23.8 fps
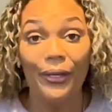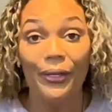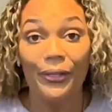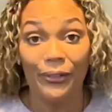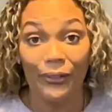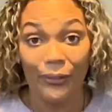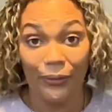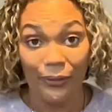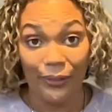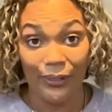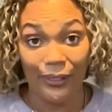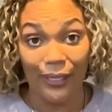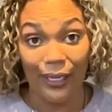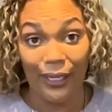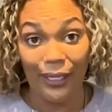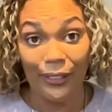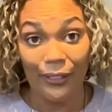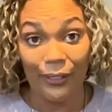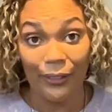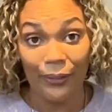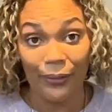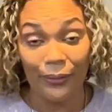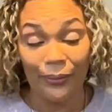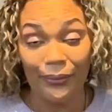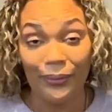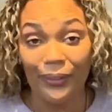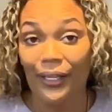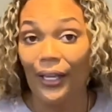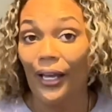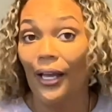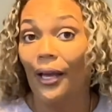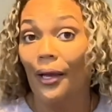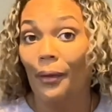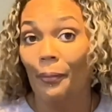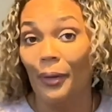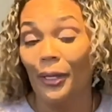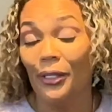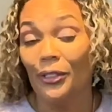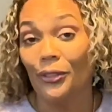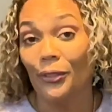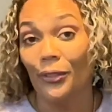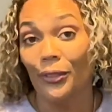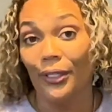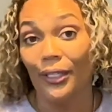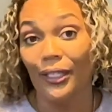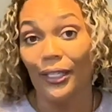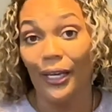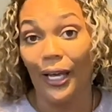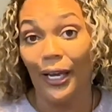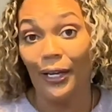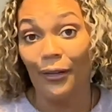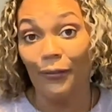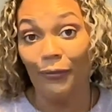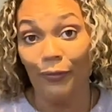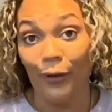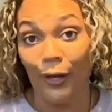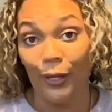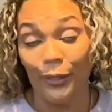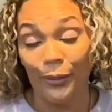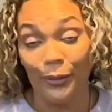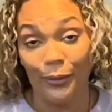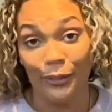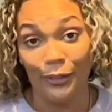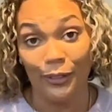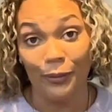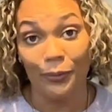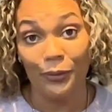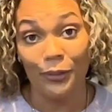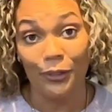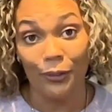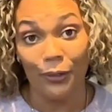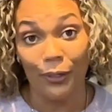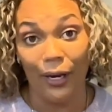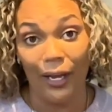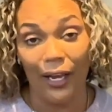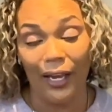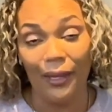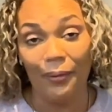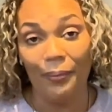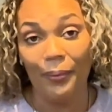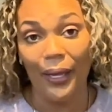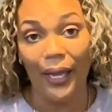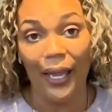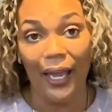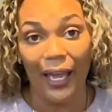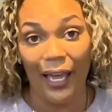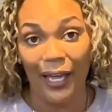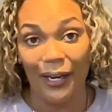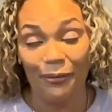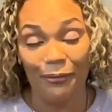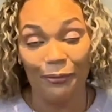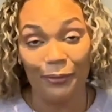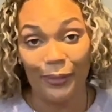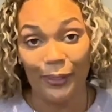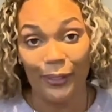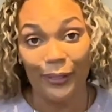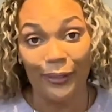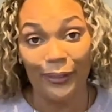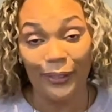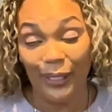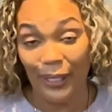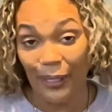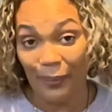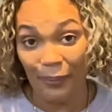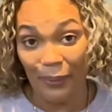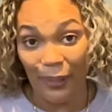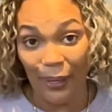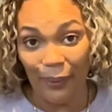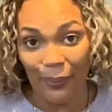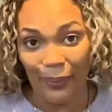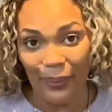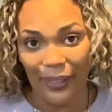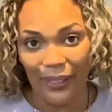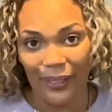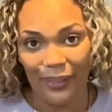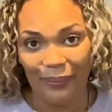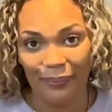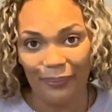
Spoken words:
So stay tuned, make sure to like, follow, and subscribe, and we'll keep going.